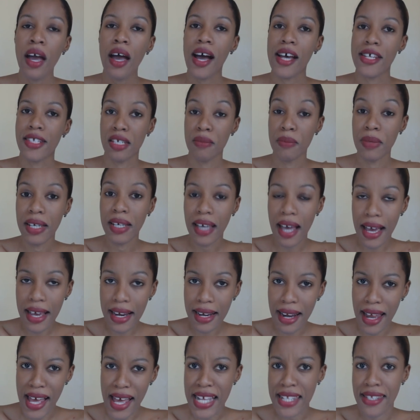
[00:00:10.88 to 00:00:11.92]
some
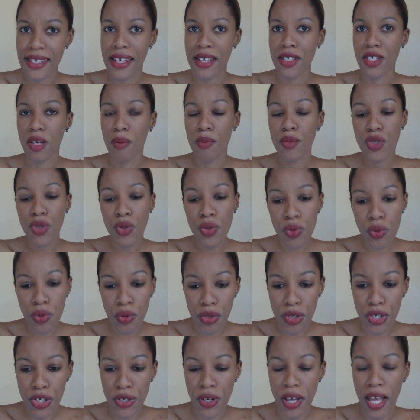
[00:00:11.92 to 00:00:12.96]
guidelines and some
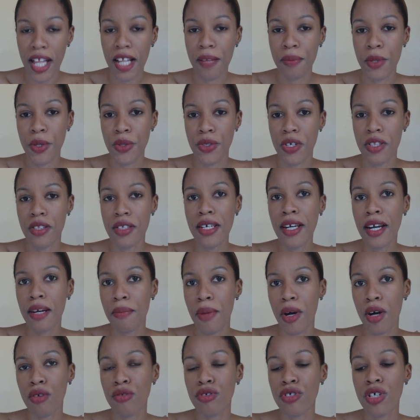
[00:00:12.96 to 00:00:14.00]
tools to help you to think
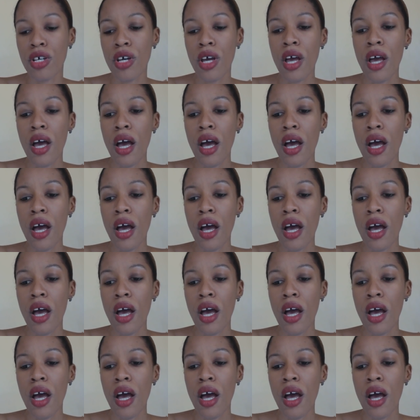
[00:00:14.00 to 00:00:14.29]
about